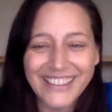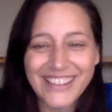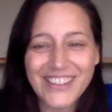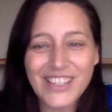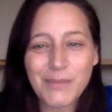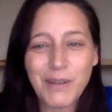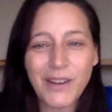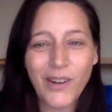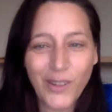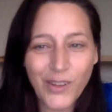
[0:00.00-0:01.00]
She's been
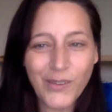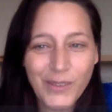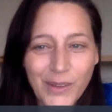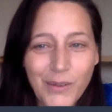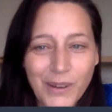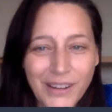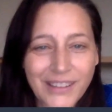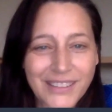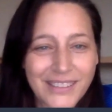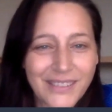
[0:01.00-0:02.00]
all over the
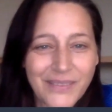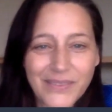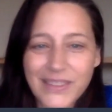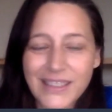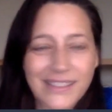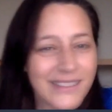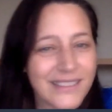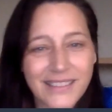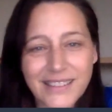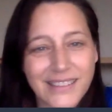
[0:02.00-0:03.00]
world.
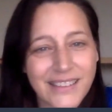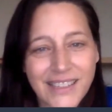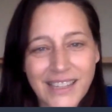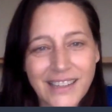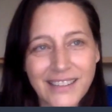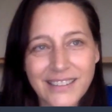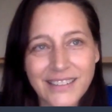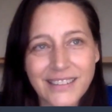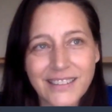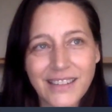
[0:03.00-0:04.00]
Yeah.
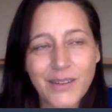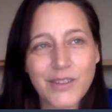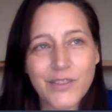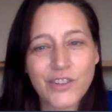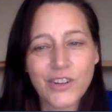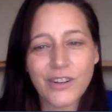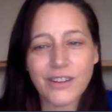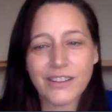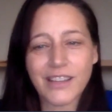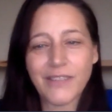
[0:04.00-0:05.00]
I was for sure
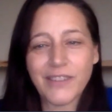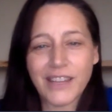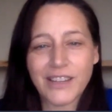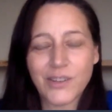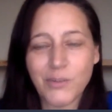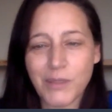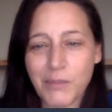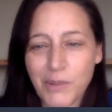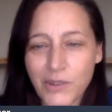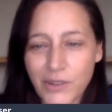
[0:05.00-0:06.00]
Stephanie had told me
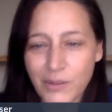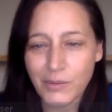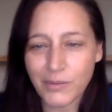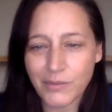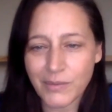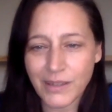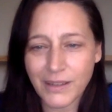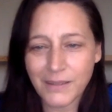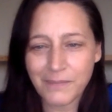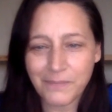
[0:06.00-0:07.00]
about her.
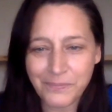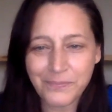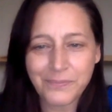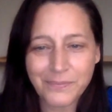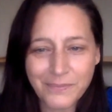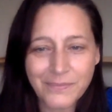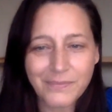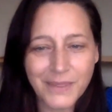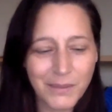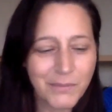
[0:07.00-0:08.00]
Um,
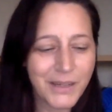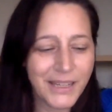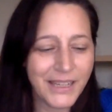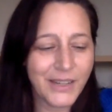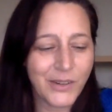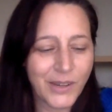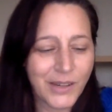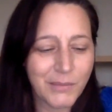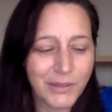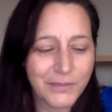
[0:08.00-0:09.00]
pretty
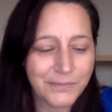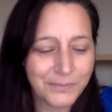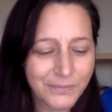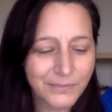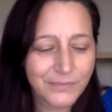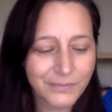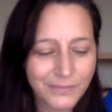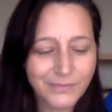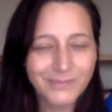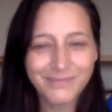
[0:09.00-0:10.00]
incredible.
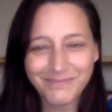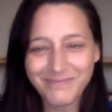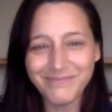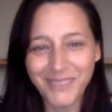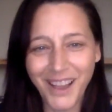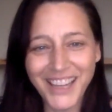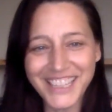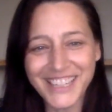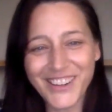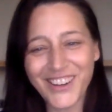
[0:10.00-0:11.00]
I
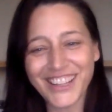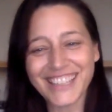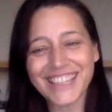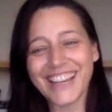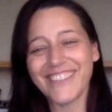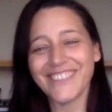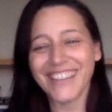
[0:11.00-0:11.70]
did call it Steph.